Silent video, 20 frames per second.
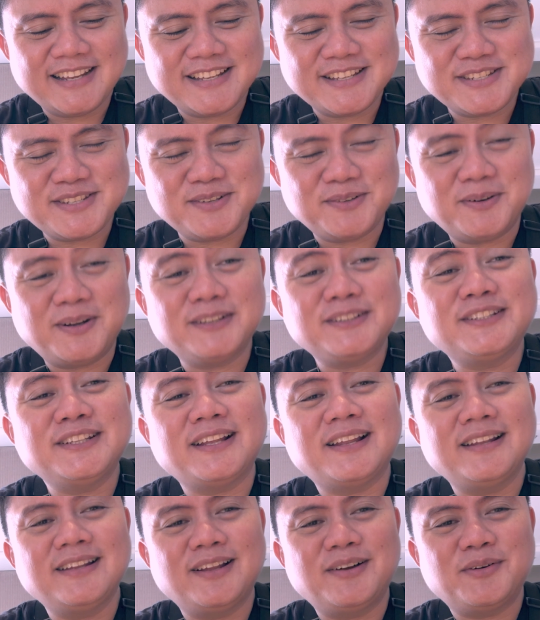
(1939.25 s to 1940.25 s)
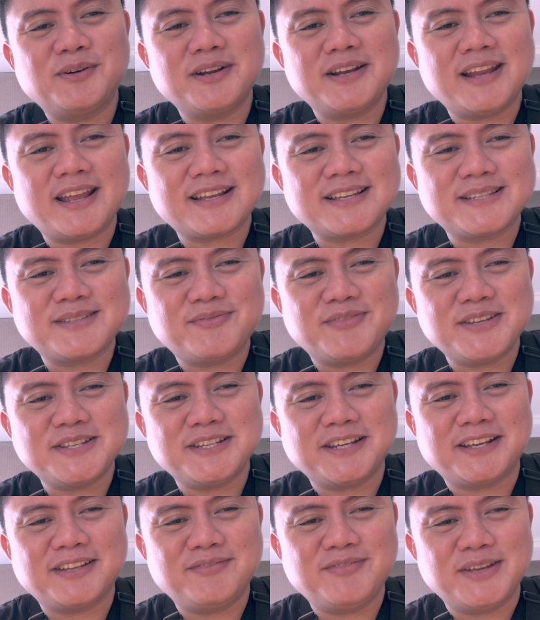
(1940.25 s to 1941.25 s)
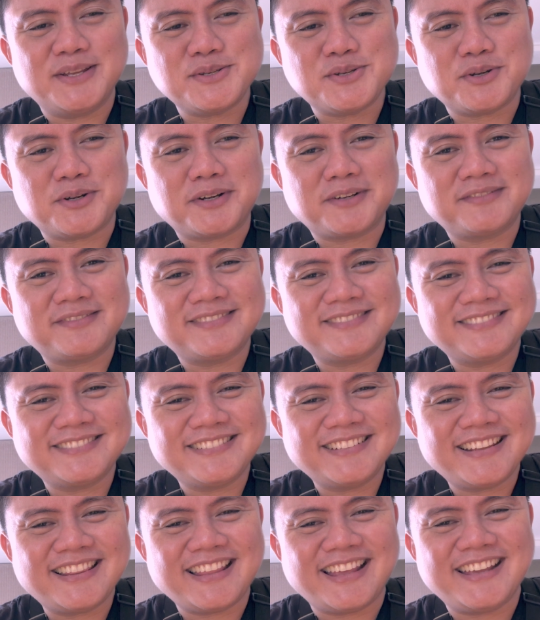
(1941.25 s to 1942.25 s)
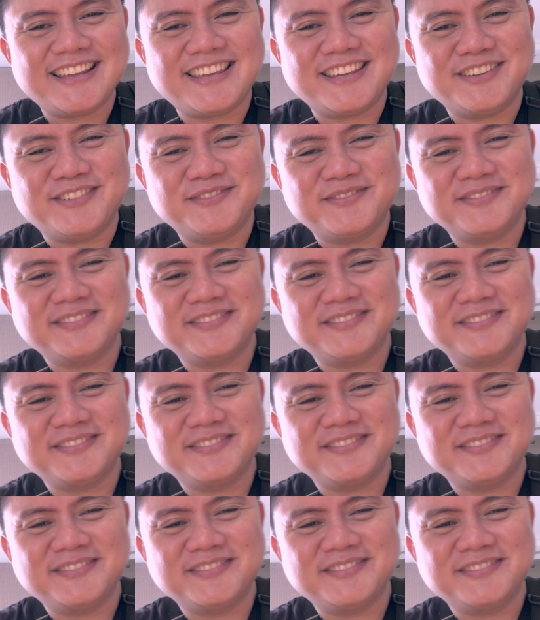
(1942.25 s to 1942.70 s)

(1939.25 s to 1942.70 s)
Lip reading: So until our next fishing adventure, thank you.